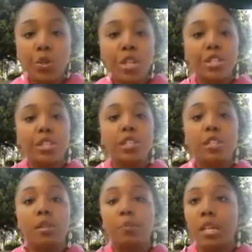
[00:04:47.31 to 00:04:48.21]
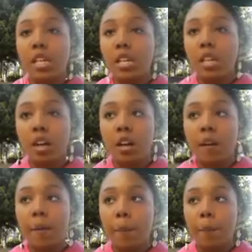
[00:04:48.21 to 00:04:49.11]
You need to be
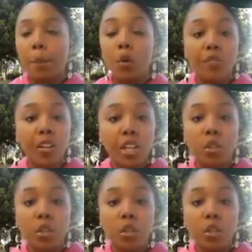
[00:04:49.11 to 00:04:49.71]
um, motivated.